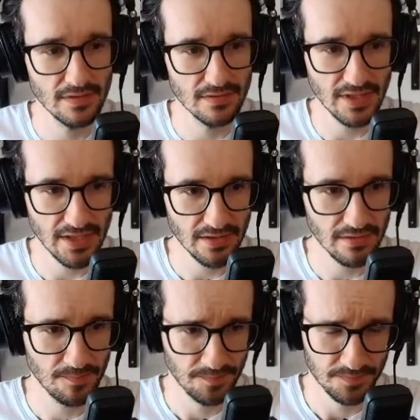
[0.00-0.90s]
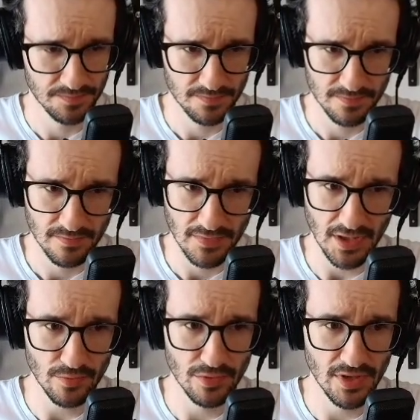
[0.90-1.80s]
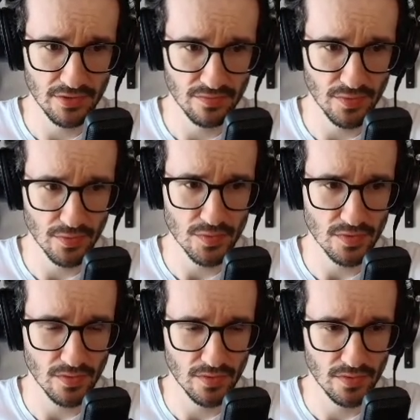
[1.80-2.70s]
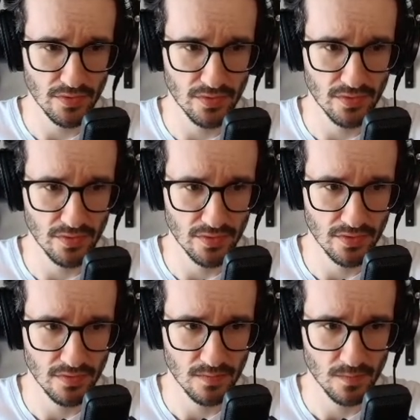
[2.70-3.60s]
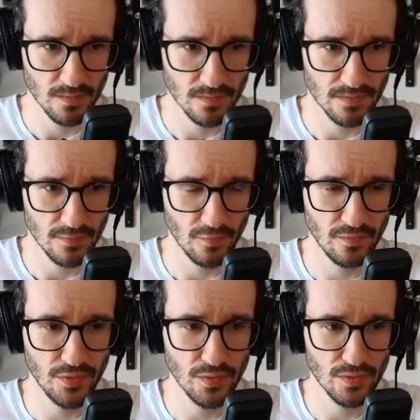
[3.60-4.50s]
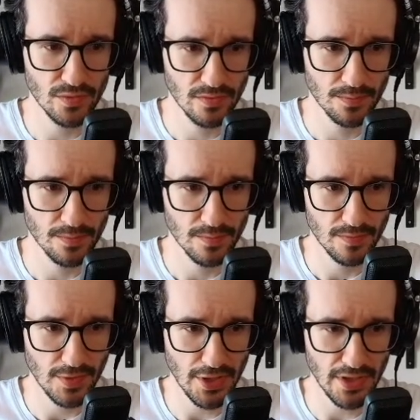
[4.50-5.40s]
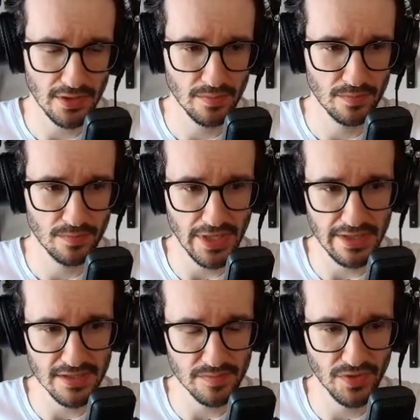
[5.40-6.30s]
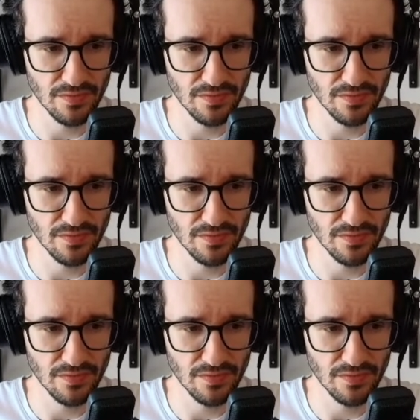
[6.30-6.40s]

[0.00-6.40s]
Then I would like to focus on Vue and LSP